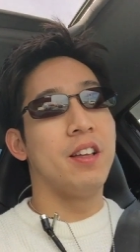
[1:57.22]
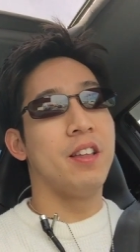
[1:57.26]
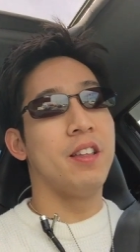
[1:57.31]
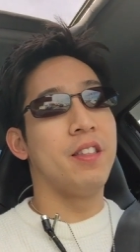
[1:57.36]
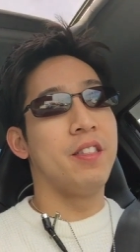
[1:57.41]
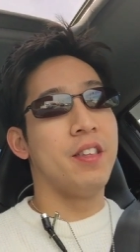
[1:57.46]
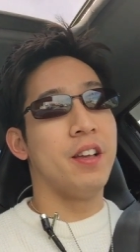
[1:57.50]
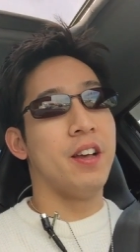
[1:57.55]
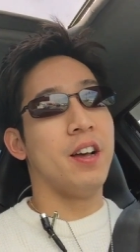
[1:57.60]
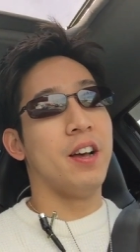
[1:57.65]

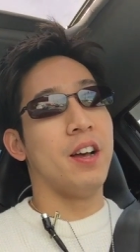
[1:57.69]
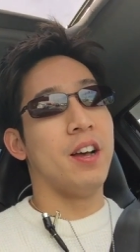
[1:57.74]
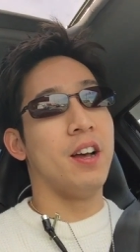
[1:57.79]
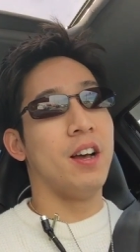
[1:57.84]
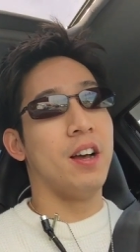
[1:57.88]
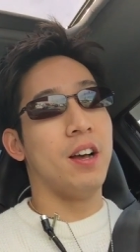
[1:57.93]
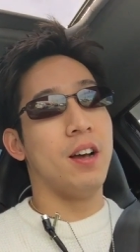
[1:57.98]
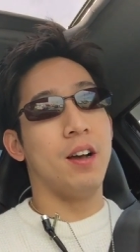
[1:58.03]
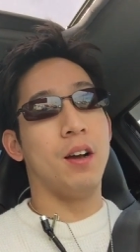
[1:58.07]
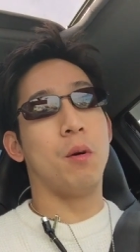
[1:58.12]

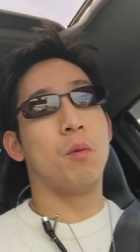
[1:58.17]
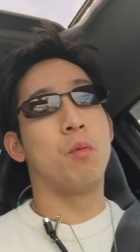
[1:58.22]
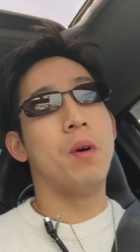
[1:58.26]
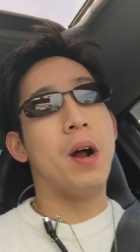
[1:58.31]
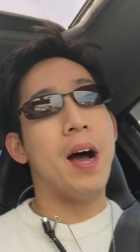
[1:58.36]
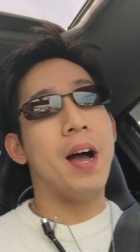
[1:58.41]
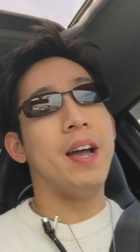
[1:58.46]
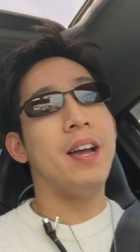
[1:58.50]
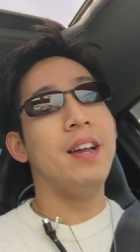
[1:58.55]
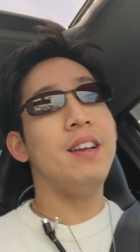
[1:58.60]
the
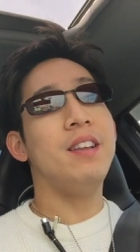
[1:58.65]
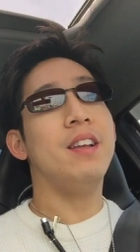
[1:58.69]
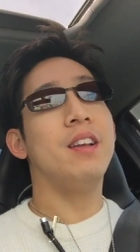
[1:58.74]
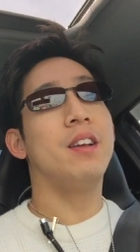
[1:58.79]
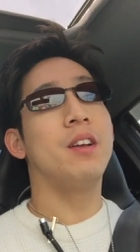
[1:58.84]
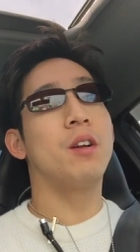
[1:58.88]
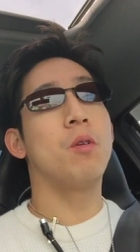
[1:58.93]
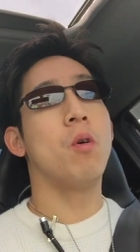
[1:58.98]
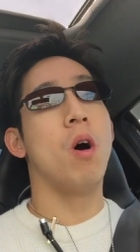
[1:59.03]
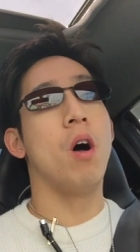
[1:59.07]
ride
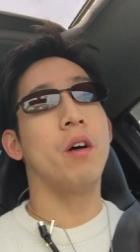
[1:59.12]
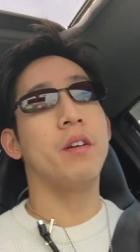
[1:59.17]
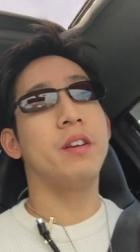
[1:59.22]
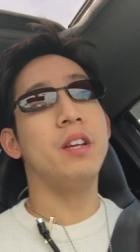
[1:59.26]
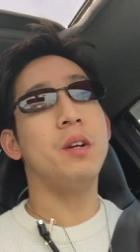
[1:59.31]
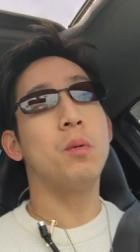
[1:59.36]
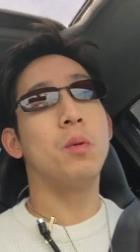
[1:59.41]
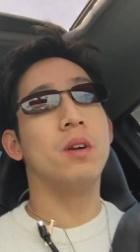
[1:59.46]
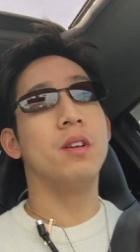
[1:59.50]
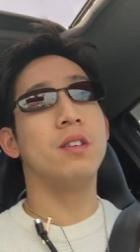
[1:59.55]

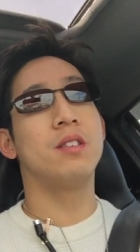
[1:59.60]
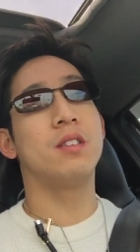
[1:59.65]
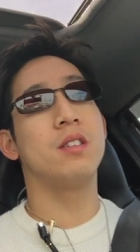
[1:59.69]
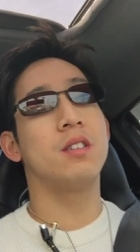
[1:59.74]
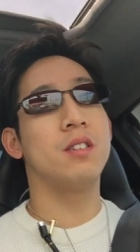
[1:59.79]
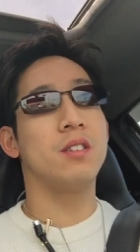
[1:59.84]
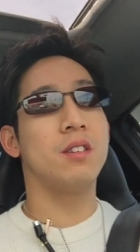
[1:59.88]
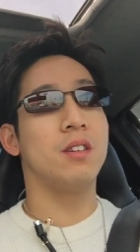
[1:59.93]
quality was